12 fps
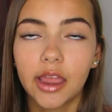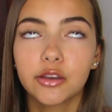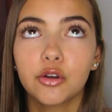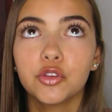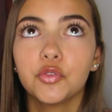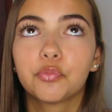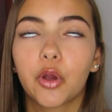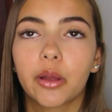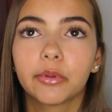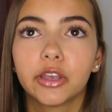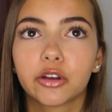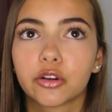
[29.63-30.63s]
I know you've
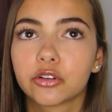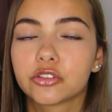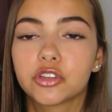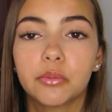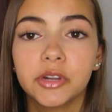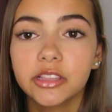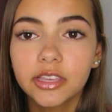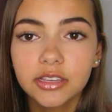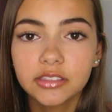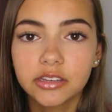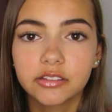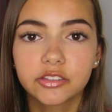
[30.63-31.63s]
probably heard so many things in